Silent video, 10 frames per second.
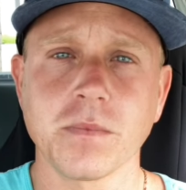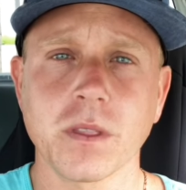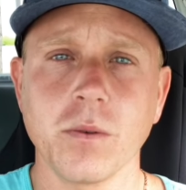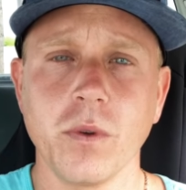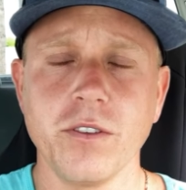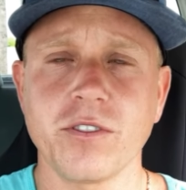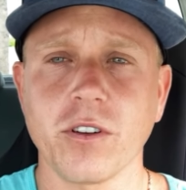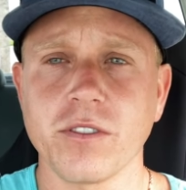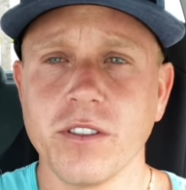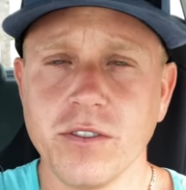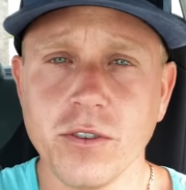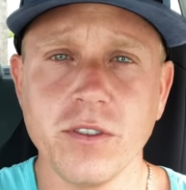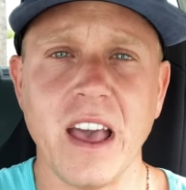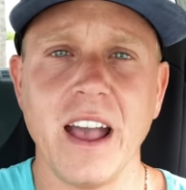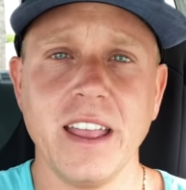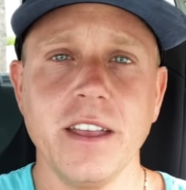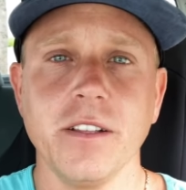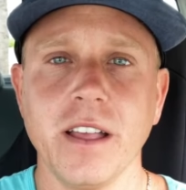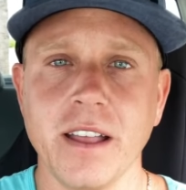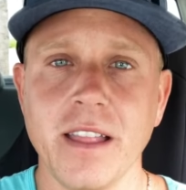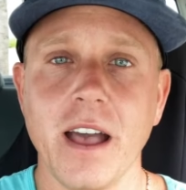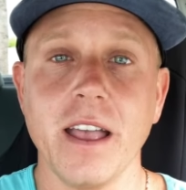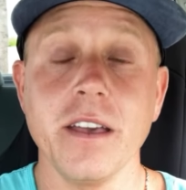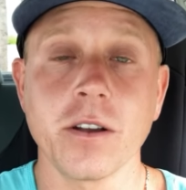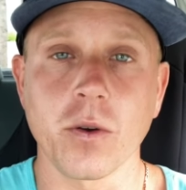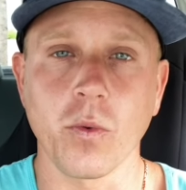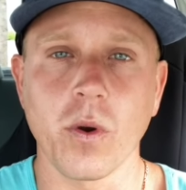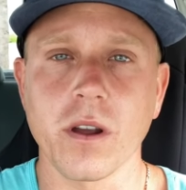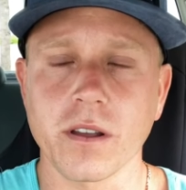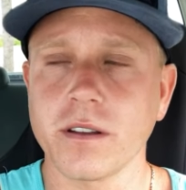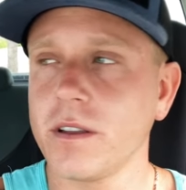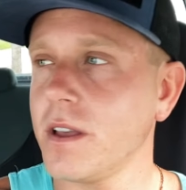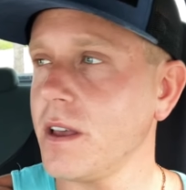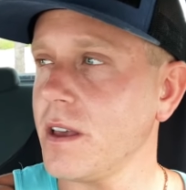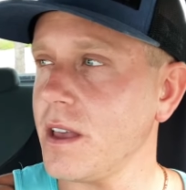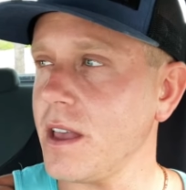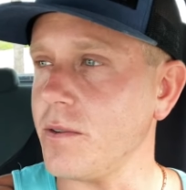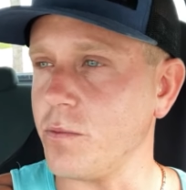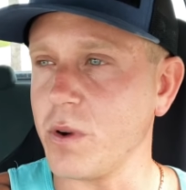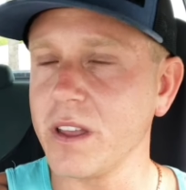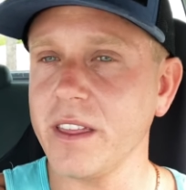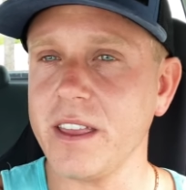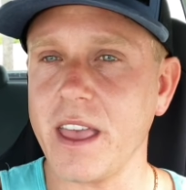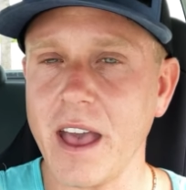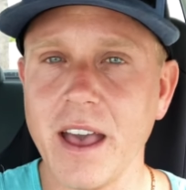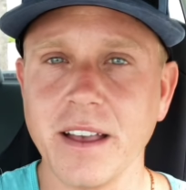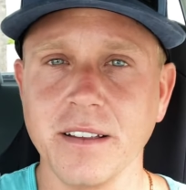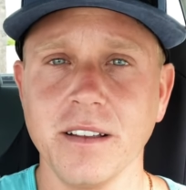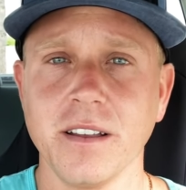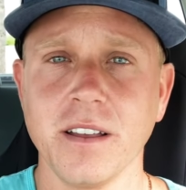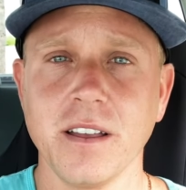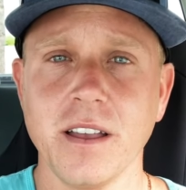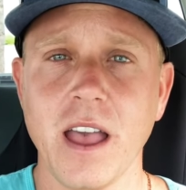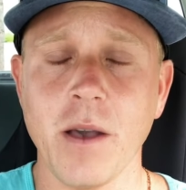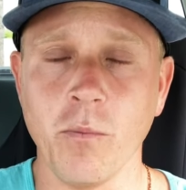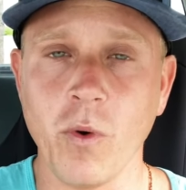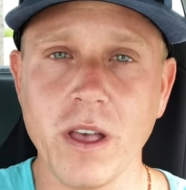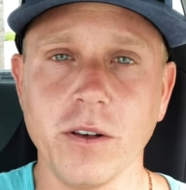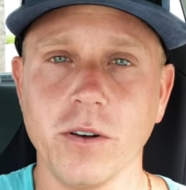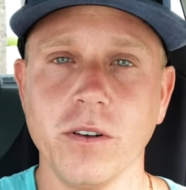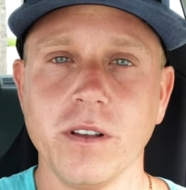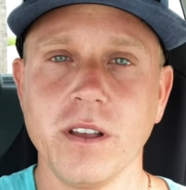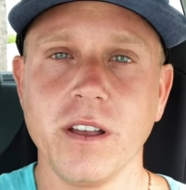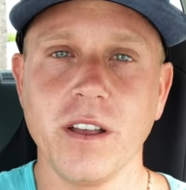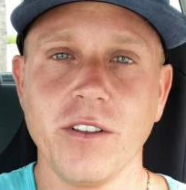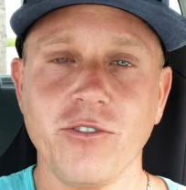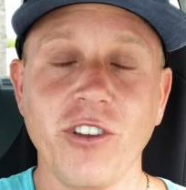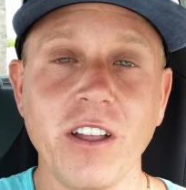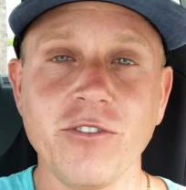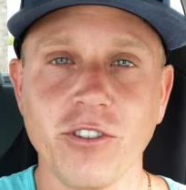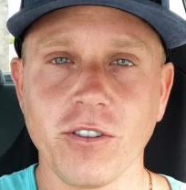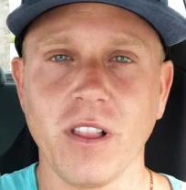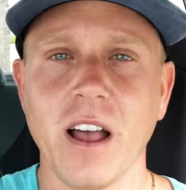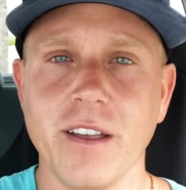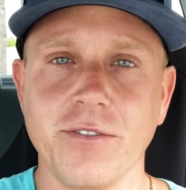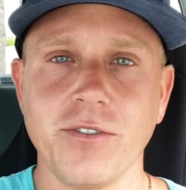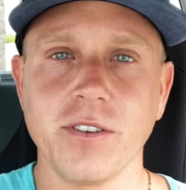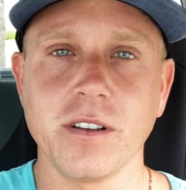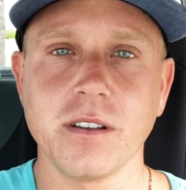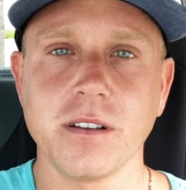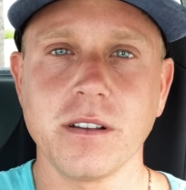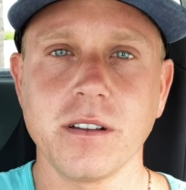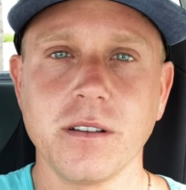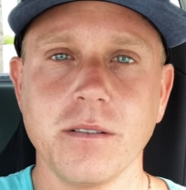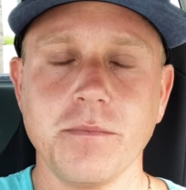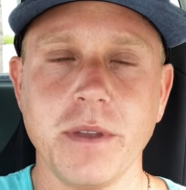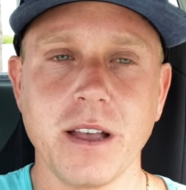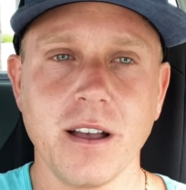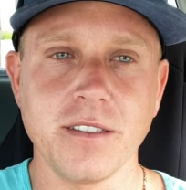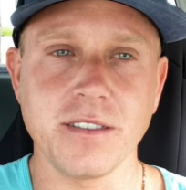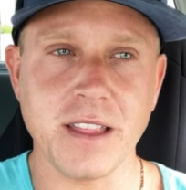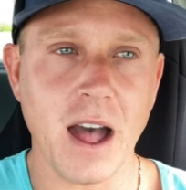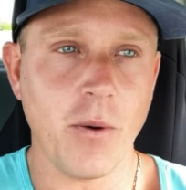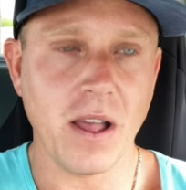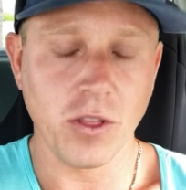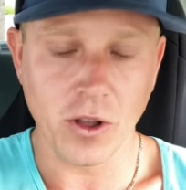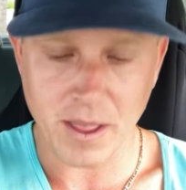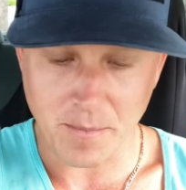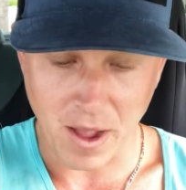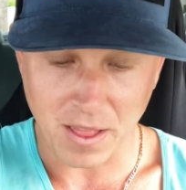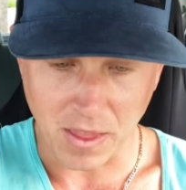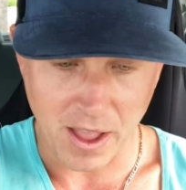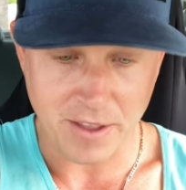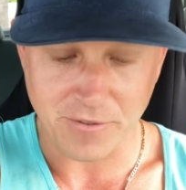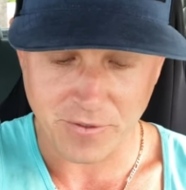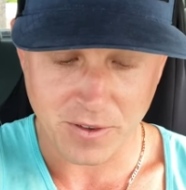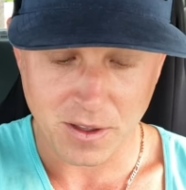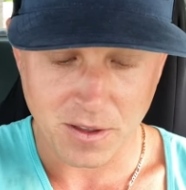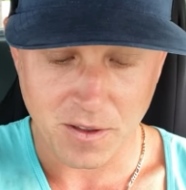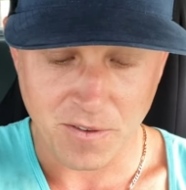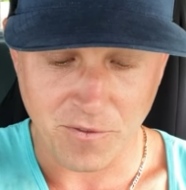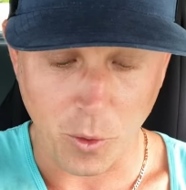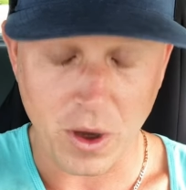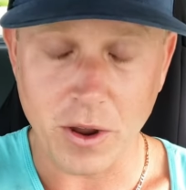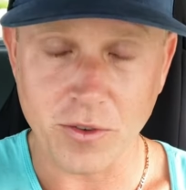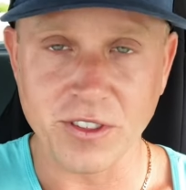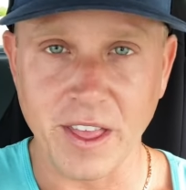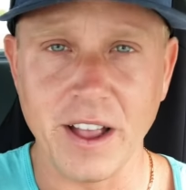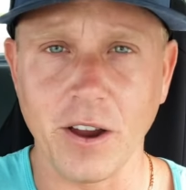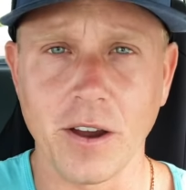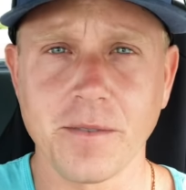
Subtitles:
When you start to do that healing and that inner work, it really can and will change your life. Because now I look at my life 4 years later